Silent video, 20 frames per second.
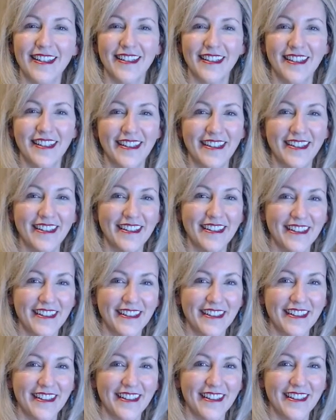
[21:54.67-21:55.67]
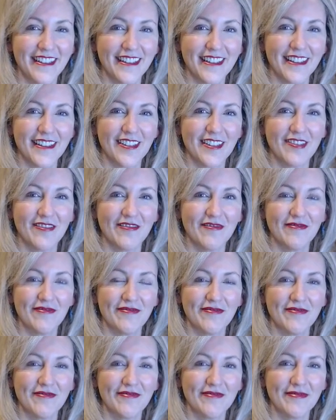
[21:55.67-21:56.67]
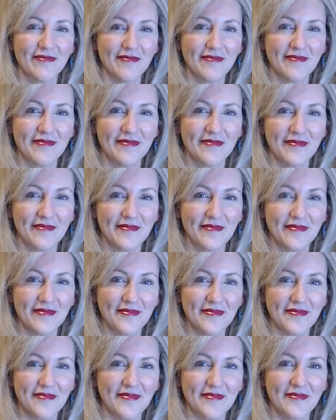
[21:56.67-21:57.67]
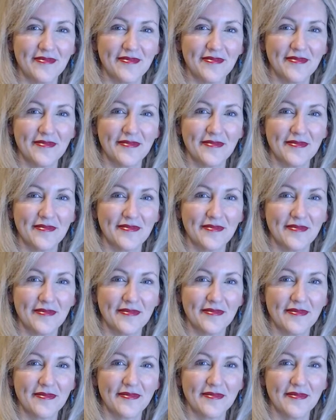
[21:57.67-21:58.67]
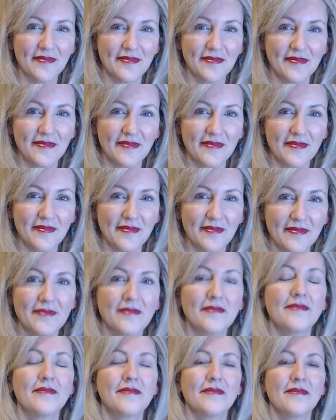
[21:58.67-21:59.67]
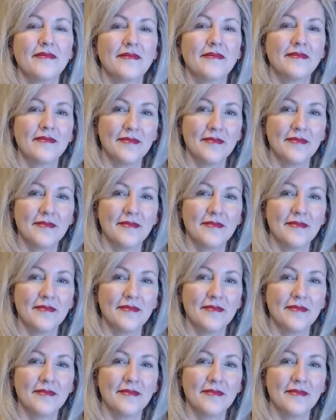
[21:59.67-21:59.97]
No words are spoken by the person on screen.